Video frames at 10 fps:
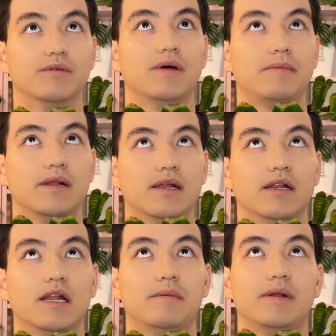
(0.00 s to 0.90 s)

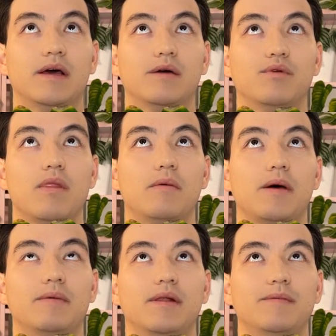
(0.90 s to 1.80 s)
Papillilaminum hybrid, the
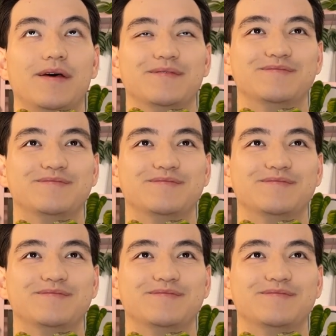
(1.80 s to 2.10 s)
Papillilaminum...